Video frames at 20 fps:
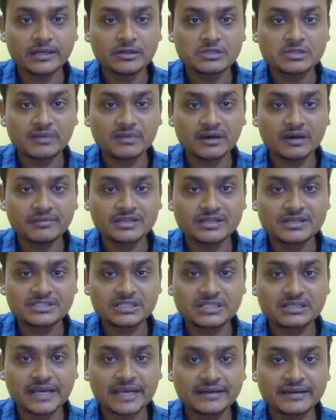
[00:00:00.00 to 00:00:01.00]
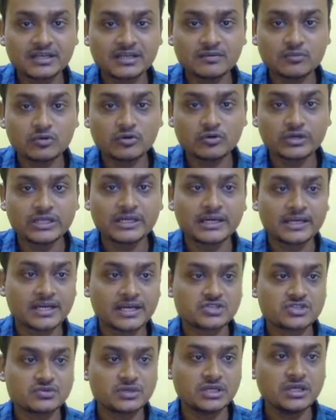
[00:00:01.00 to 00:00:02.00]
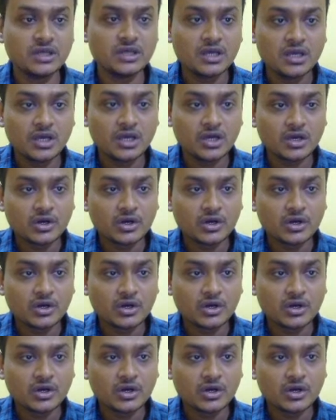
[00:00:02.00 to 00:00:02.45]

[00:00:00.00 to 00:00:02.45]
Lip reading: It was published in 1949 actually,